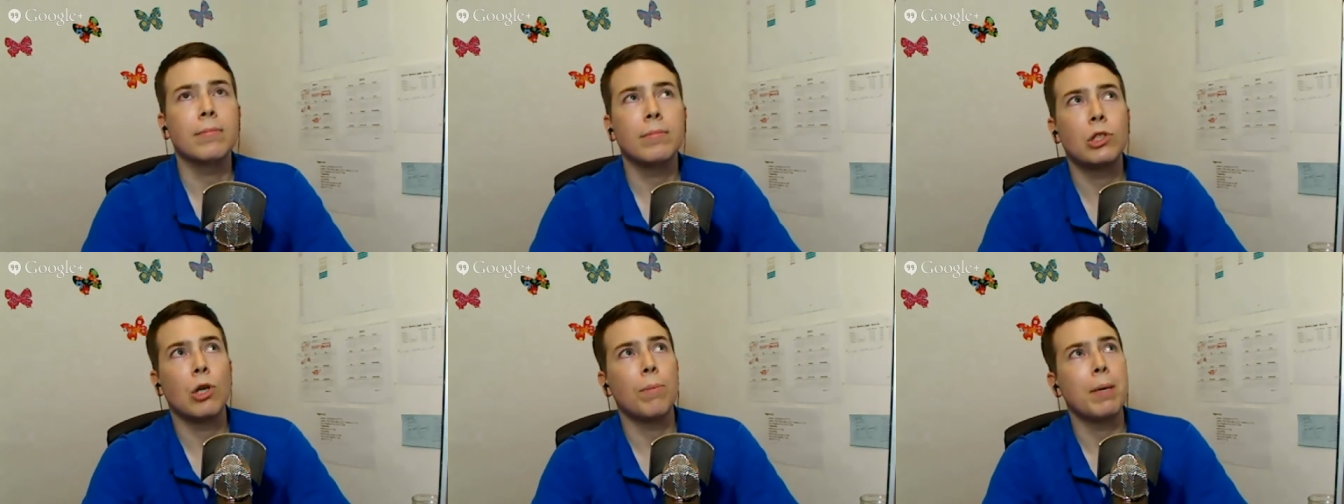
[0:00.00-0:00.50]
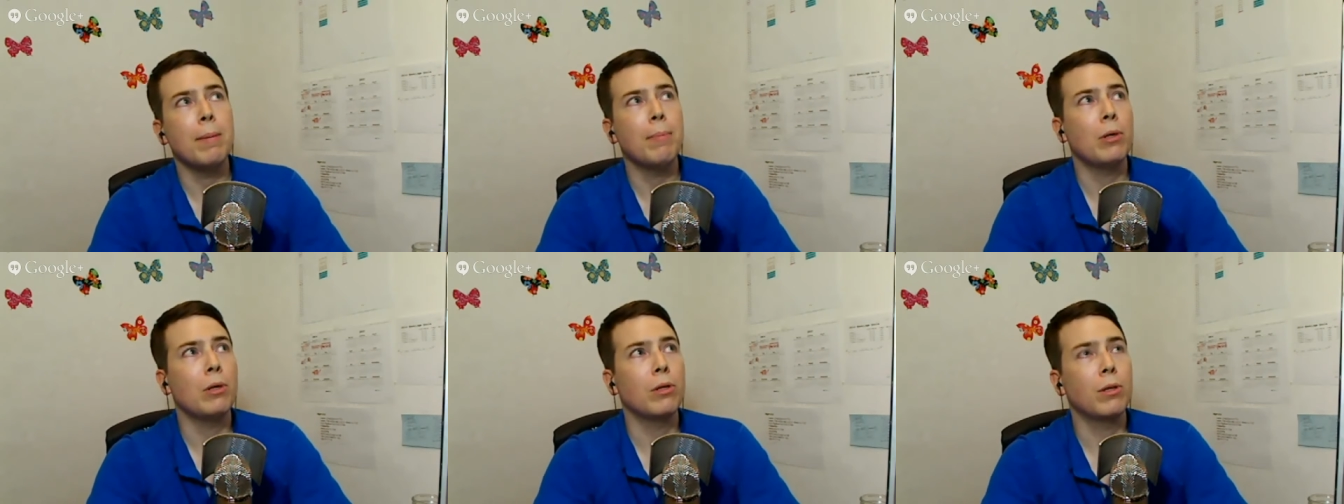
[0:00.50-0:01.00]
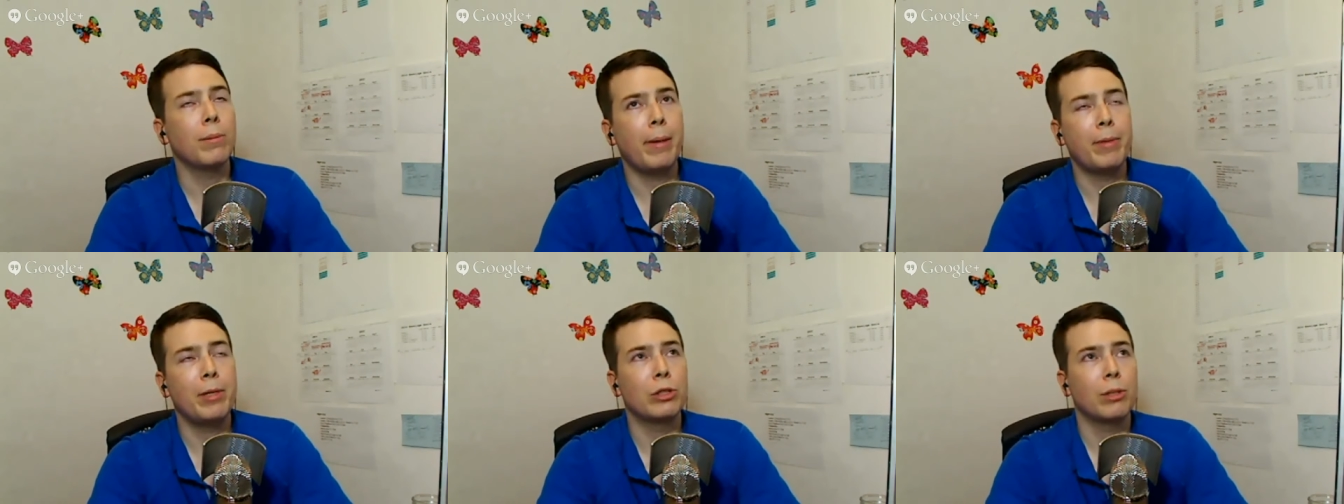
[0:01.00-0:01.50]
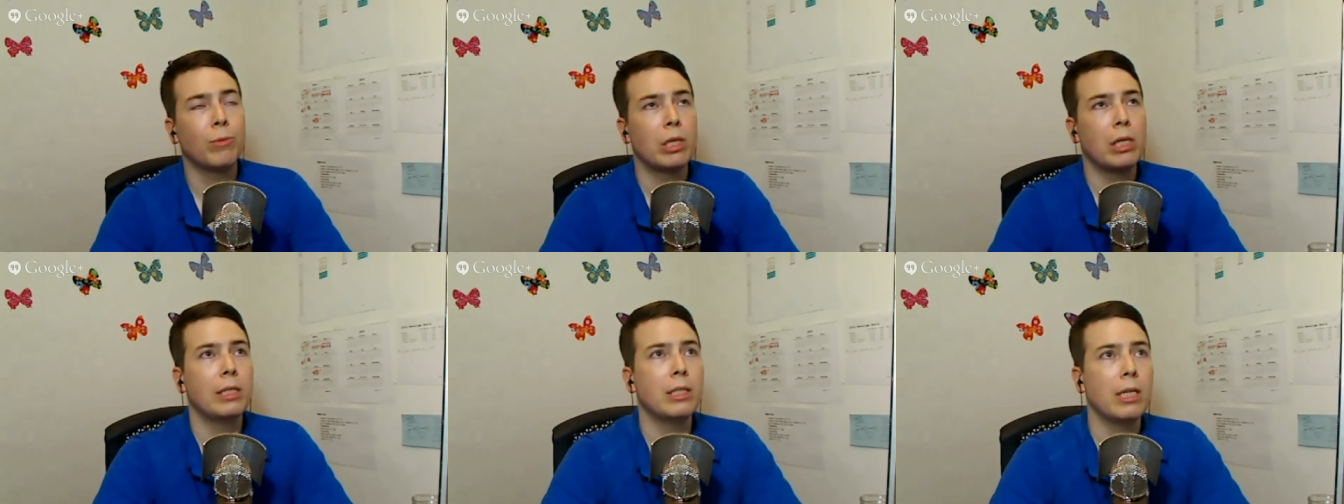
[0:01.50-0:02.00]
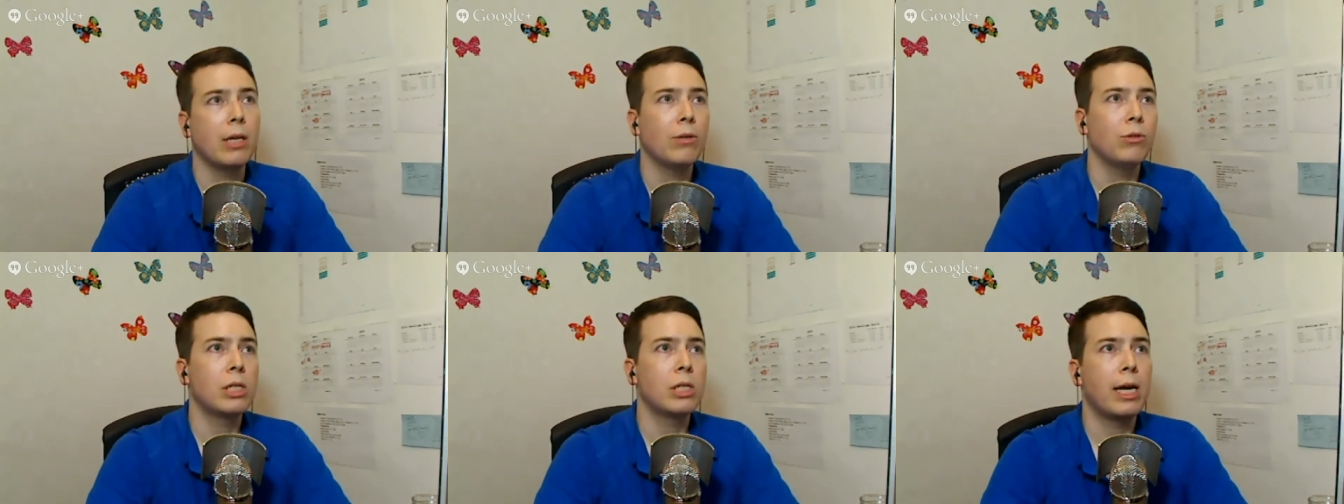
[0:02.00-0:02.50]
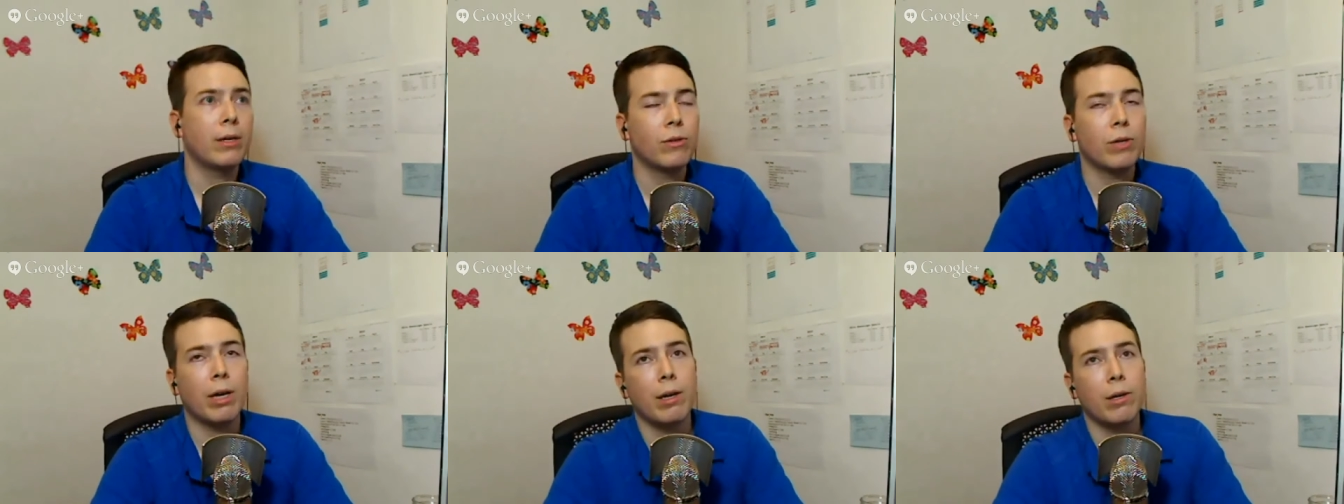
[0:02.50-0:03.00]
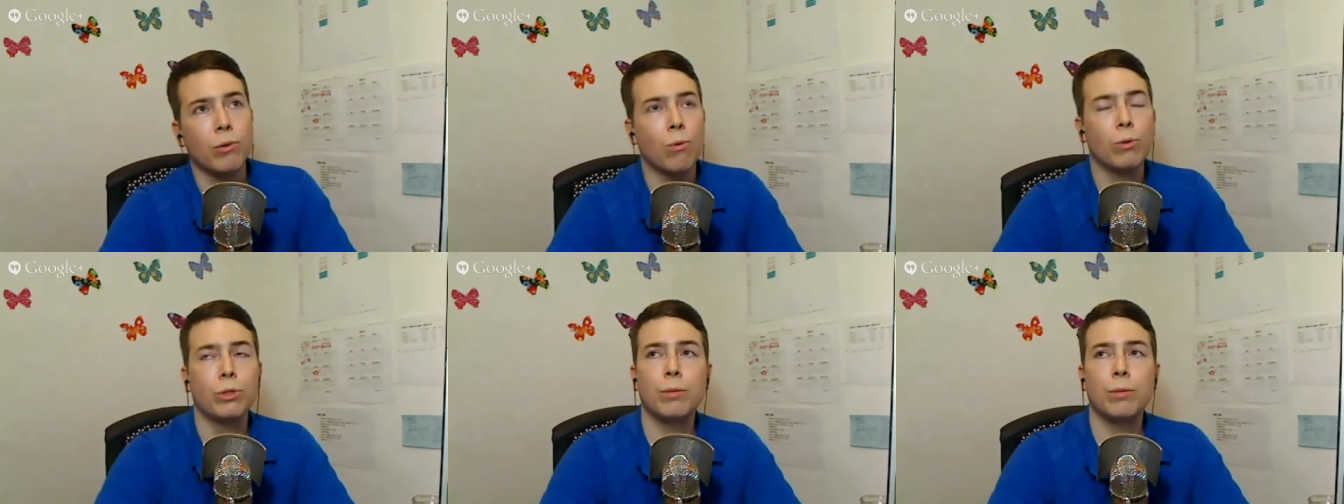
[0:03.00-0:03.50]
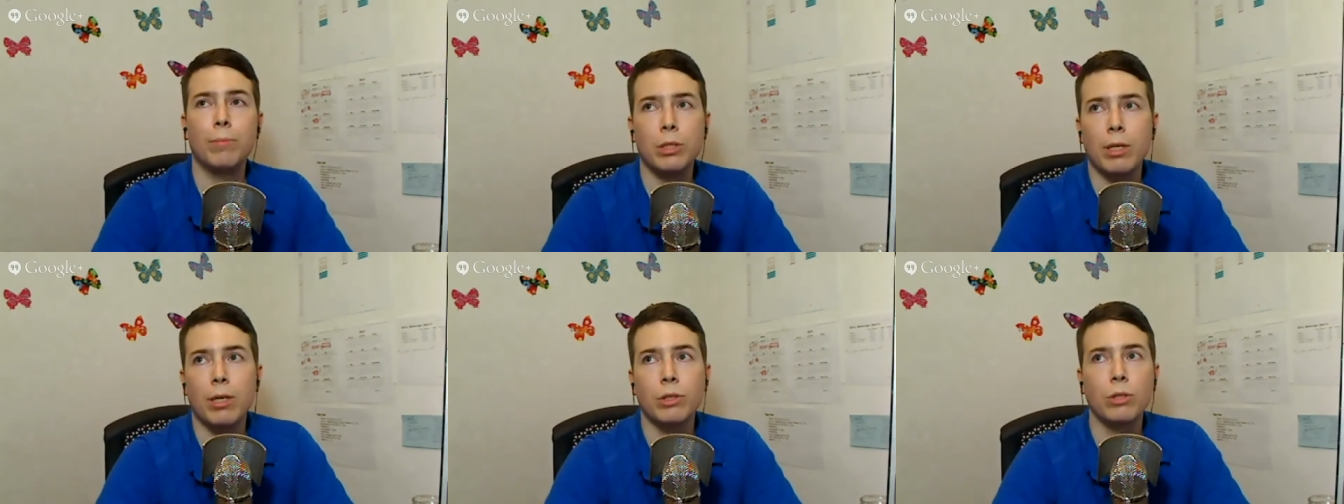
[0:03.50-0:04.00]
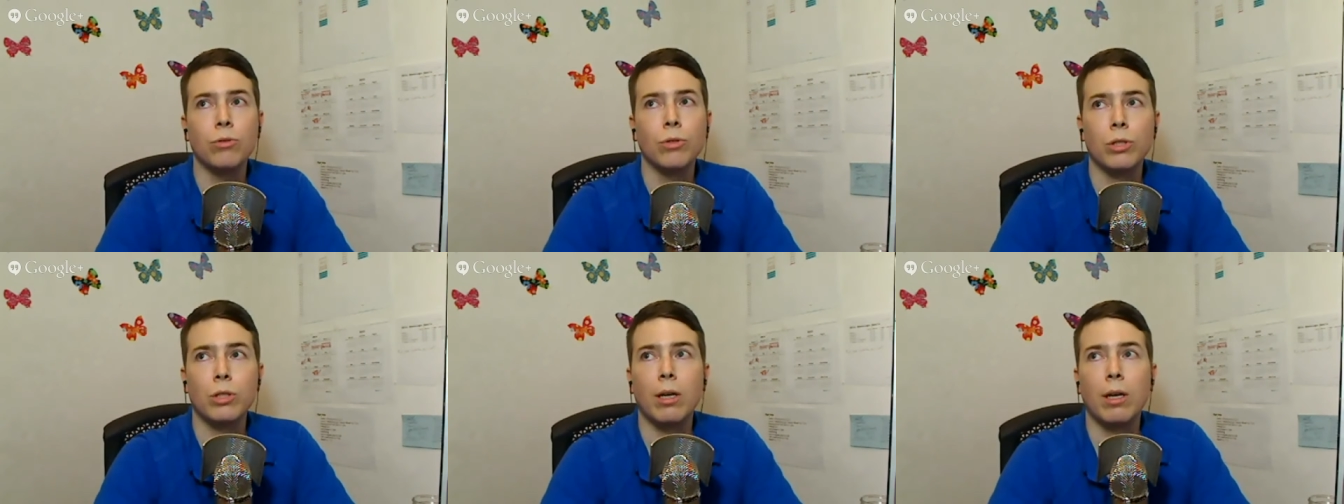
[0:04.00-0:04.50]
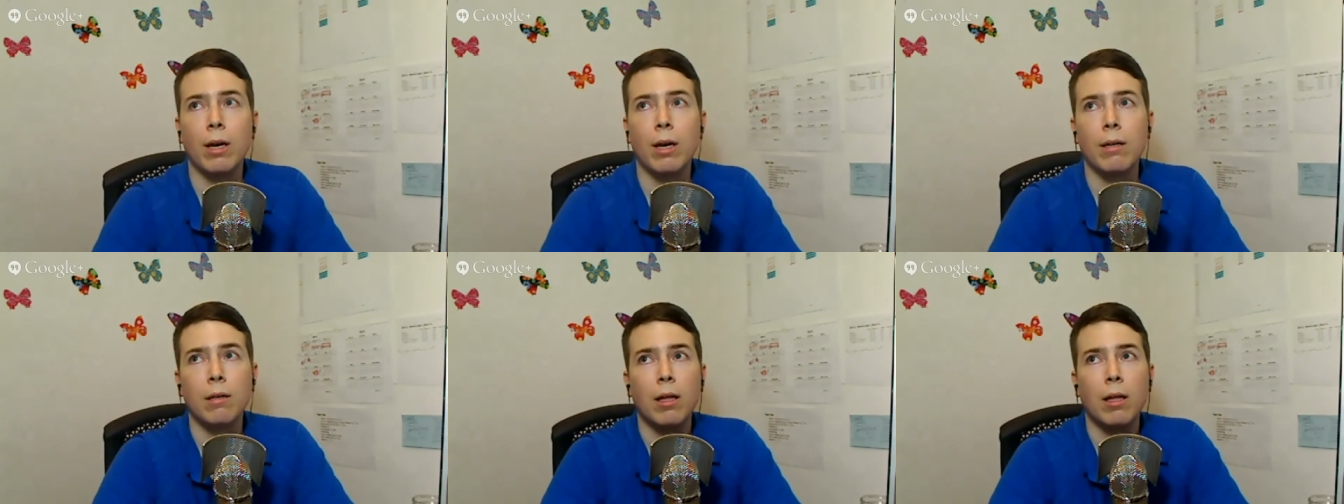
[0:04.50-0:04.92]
So people, maybe there's someone listening who's like, okay, agorism, this sounds interesting, yeah?